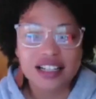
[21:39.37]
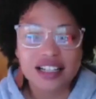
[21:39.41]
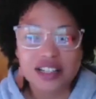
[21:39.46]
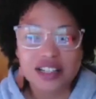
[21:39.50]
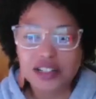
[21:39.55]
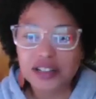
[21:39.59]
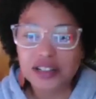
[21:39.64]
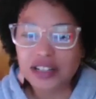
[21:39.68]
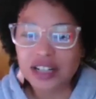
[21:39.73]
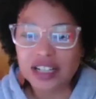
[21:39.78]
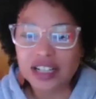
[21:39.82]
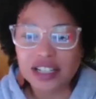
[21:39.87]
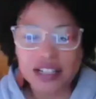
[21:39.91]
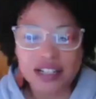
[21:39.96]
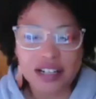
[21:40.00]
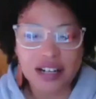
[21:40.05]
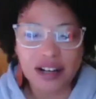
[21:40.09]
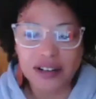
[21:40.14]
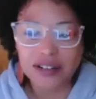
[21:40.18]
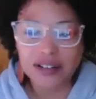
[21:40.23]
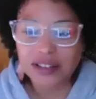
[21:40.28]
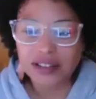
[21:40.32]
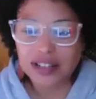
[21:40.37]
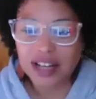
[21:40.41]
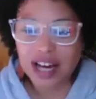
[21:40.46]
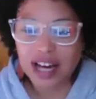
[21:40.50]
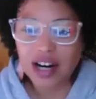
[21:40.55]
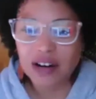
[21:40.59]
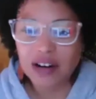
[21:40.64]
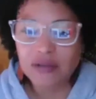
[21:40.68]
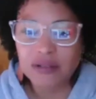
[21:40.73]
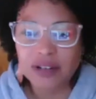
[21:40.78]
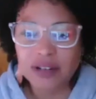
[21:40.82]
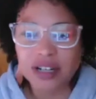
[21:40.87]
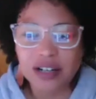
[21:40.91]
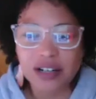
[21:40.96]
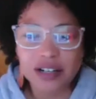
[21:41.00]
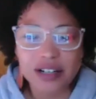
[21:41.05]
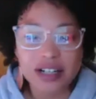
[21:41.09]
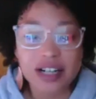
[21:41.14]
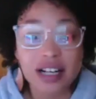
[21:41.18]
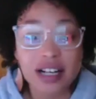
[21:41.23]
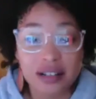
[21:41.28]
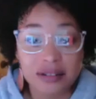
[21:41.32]
They're not, I don't want to
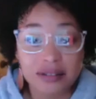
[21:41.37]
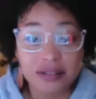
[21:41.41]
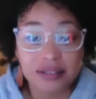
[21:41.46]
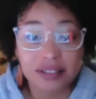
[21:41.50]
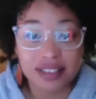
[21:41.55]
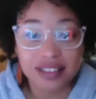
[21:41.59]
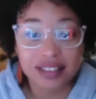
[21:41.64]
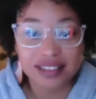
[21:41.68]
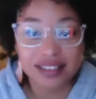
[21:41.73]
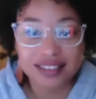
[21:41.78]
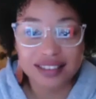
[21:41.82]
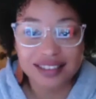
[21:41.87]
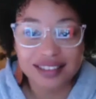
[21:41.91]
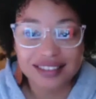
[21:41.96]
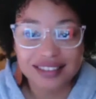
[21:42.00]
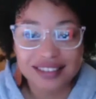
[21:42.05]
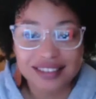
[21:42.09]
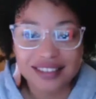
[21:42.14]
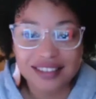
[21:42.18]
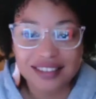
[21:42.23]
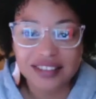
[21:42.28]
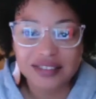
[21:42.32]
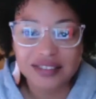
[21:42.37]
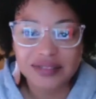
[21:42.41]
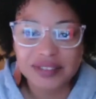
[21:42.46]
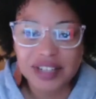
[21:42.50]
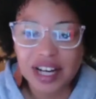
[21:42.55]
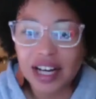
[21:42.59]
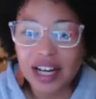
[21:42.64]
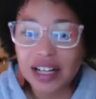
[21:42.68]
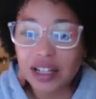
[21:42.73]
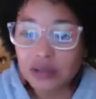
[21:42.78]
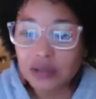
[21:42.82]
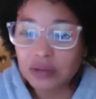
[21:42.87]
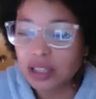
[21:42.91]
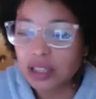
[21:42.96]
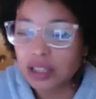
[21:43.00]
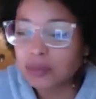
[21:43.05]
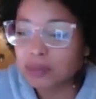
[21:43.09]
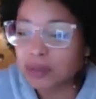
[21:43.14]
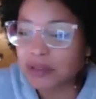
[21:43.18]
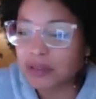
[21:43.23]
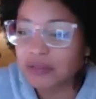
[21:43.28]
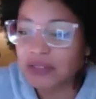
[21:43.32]
hurt anyone. I don't want
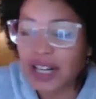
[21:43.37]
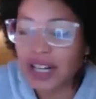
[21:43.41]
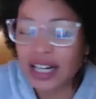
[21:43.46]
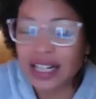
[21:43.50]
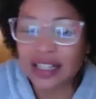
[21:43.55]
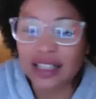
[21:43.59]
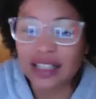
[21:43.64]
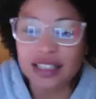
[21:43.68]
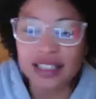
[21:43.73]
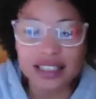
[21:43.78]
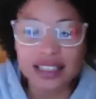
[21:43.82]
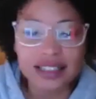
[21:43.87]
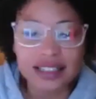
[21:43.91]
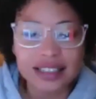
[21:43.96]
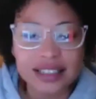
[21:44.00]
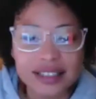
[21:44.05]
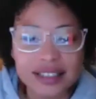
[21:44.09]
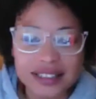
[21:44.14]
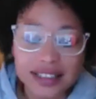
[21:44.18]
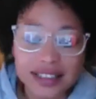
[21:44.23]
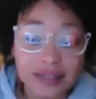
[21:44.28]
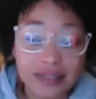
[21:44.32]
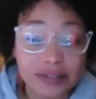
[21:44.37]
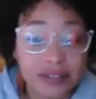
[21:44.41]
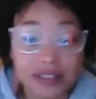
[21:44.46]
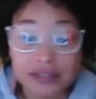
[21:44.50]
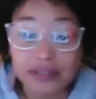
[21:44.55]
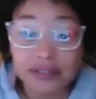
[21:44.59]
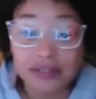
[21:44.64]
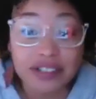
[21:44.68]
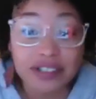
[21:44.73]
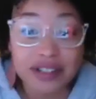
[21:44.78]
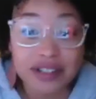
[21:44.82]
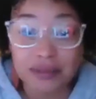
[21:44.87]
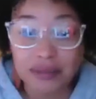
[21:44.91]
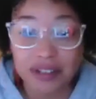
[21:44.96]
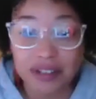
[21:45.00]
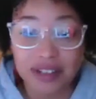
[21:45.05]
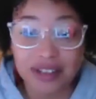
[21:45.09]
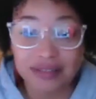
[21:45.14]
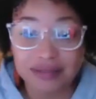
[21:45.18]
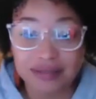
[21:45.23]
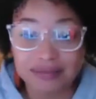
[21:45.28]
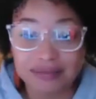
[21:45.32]
to provide unnecessary suffering for
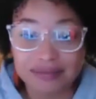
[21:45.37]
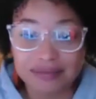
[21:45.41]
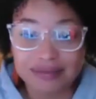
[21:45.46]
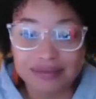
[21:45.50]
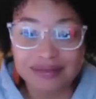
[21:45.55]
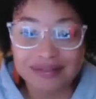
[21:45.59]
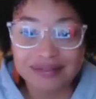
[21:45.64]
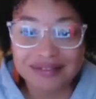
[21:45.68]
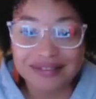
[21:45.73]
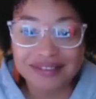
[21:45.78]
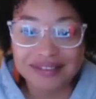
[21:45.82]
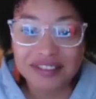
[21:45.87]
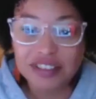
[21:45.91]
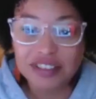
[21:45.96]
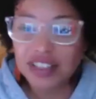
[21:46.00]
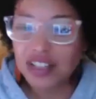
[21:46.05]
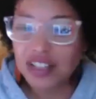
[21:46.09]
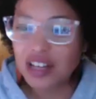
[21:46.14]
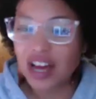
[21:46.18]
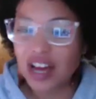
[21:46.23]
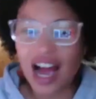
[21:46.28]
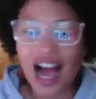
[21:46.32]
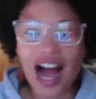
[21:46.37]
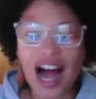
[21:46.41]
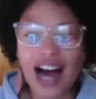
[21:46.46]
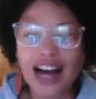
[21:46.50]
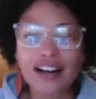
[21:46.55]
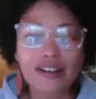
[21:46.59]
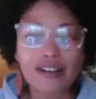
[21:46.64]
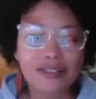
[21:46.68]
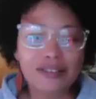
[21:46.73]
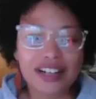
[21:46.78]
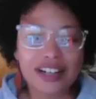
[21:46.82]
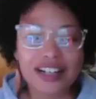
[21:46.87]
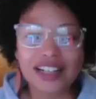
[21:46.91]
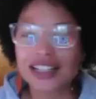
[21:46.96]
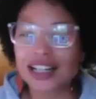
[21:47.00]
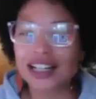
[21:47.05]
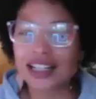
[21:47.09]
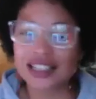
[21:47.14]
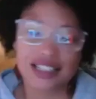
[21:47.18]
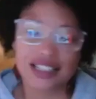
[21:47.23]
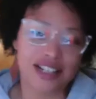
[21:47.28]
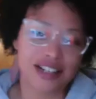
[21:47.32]
someone. I don't want to
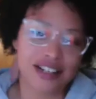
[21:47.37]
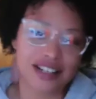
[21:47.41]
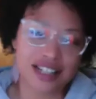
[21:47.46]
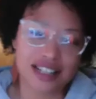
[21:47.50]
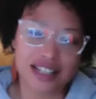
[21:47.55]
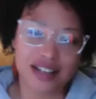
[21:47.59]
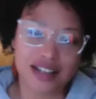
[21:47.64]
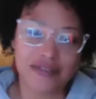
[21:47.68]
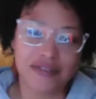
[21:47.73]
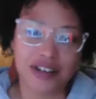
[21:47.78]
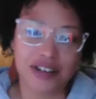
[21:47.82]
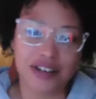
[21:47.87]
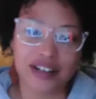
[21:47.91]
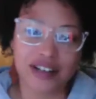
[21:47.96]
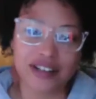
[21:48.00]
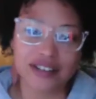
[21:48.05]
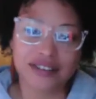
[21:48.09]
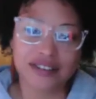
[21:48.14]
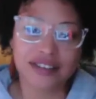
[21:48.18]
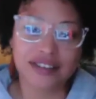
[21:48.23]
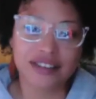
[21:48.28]
unnecessarily suffer.